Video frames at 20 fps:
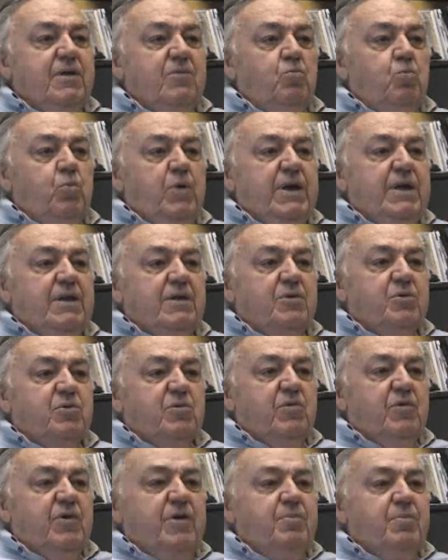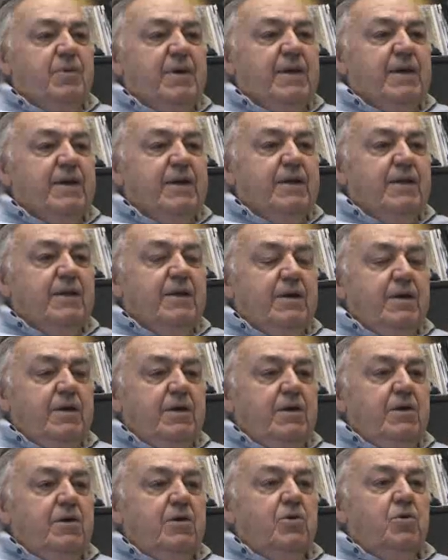weakness creeping in,
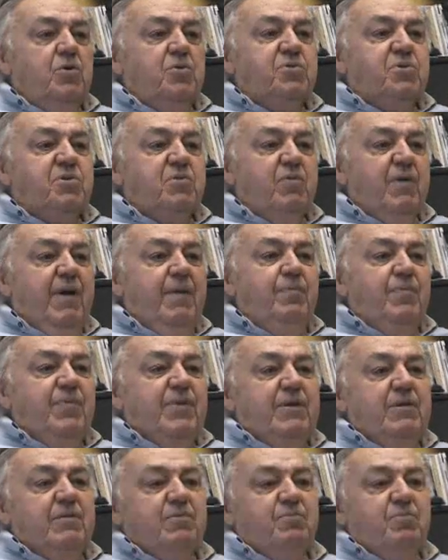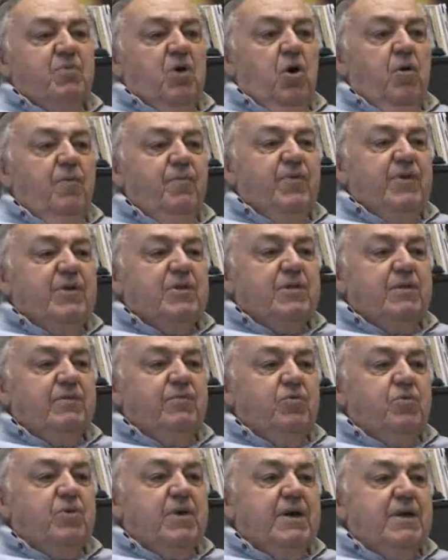or strength is obvious if
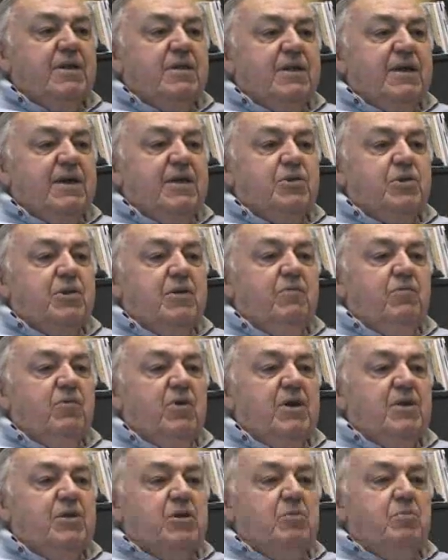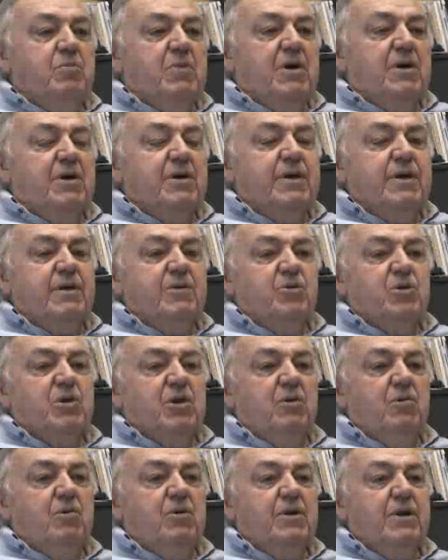you get a test of the rising market and
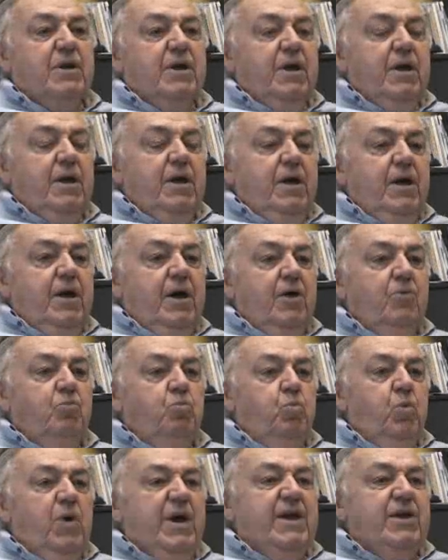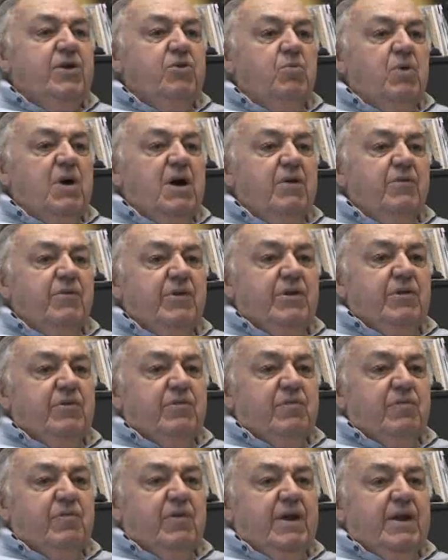so on, and where you are in the
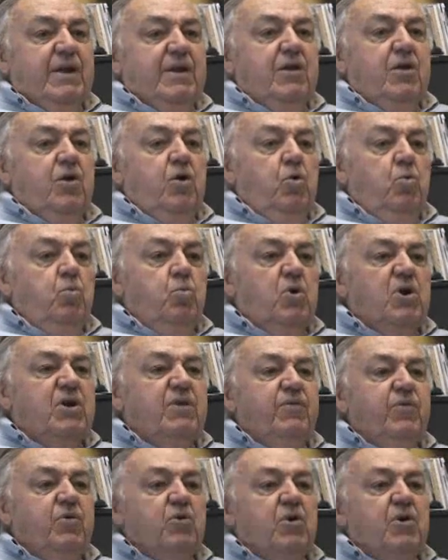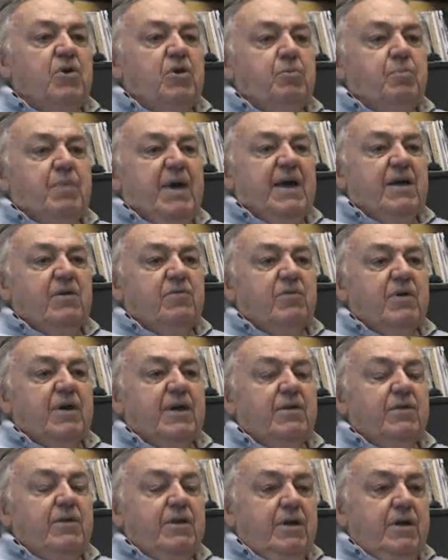trend, what have you got in the
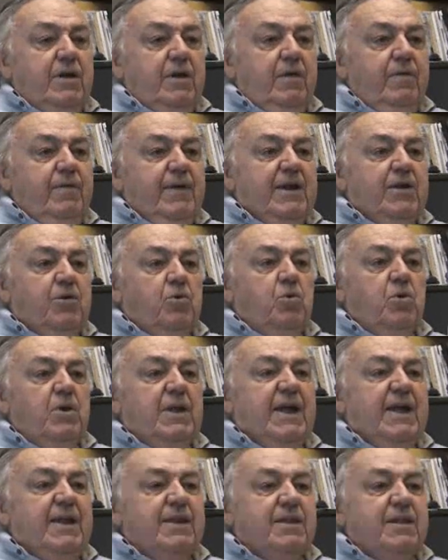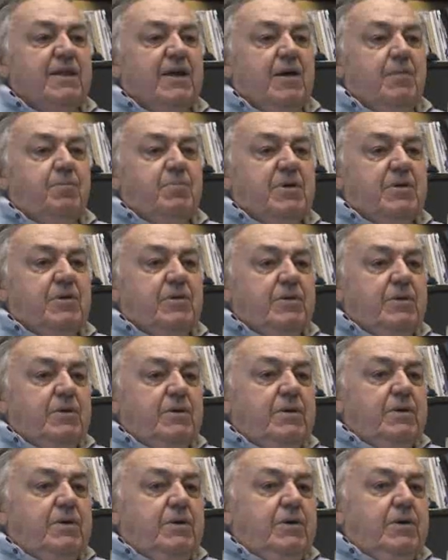background. That all adds up.
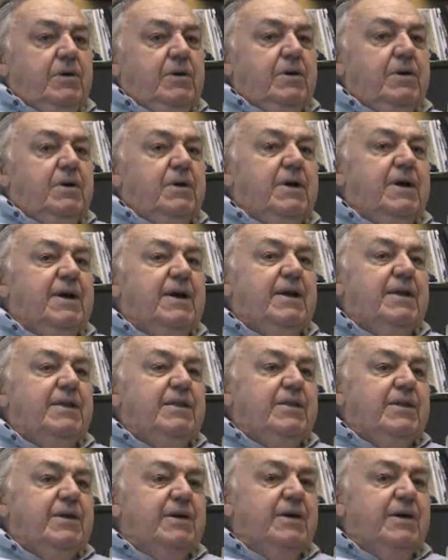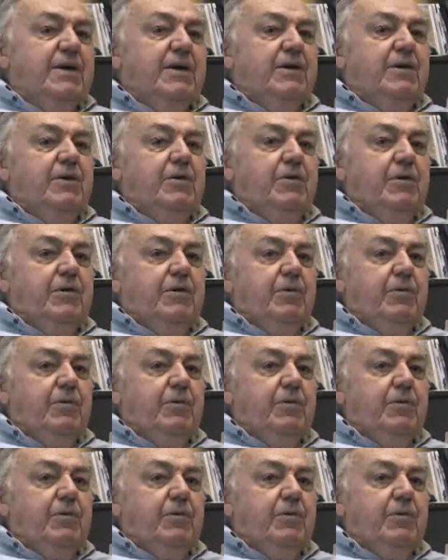And I